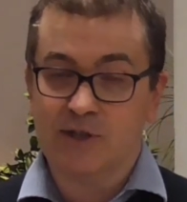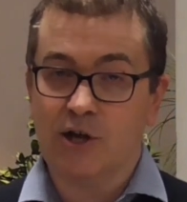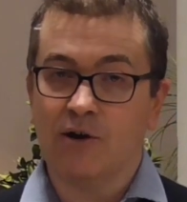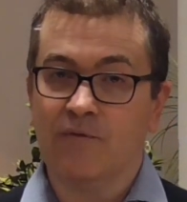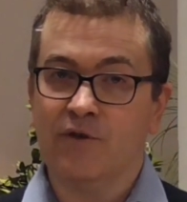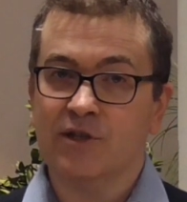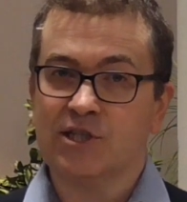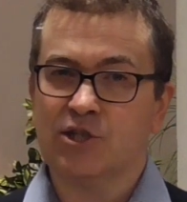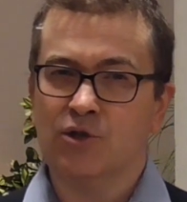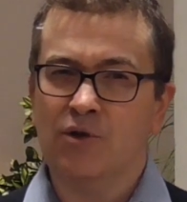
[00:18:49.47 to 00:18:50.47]
We're told in
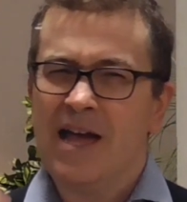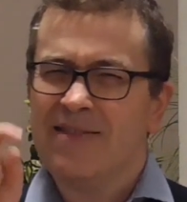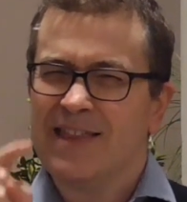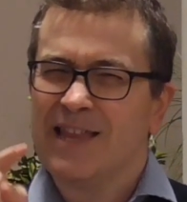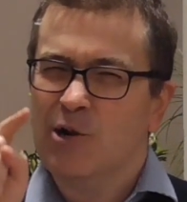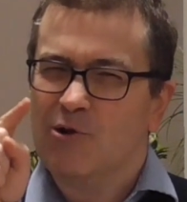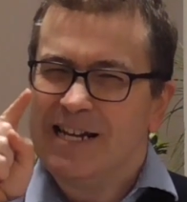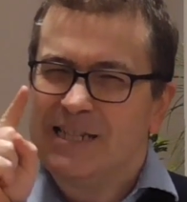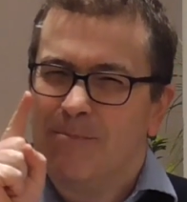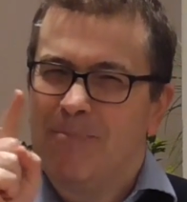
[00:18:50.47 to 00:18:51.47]
verse 2 that they're
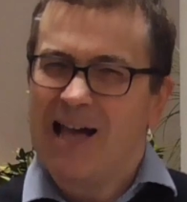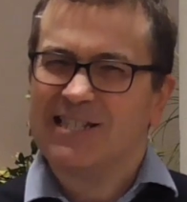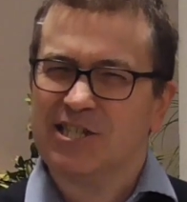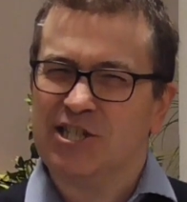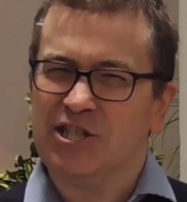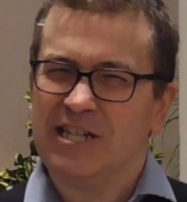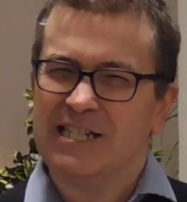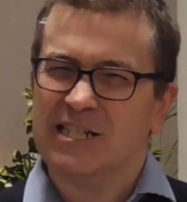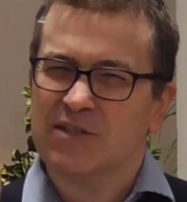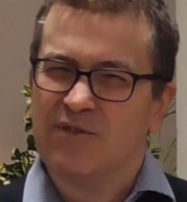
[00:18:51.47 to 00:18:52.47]
looking to bust
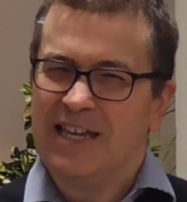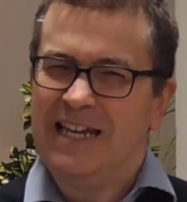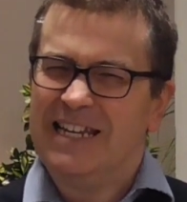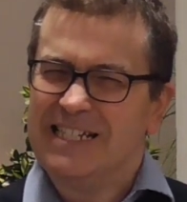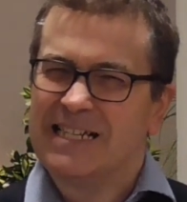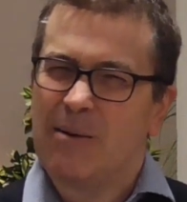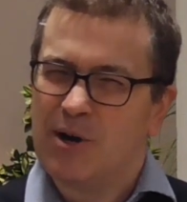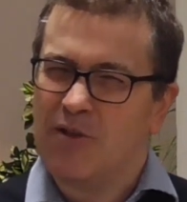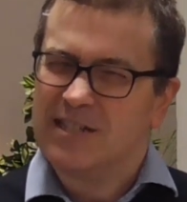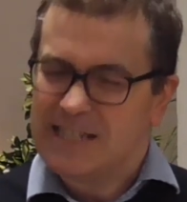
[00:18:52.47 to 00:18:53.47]
Jesus for healing
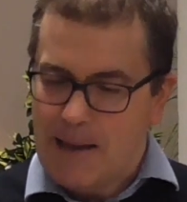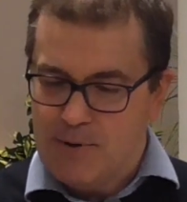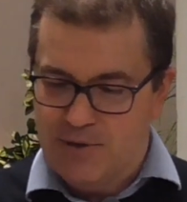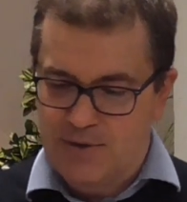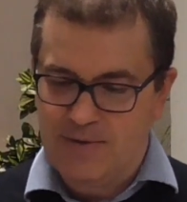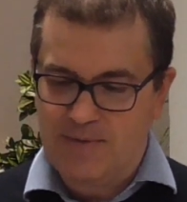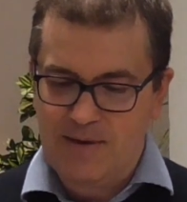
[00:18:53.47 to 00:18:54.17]
someone on the Sabbath.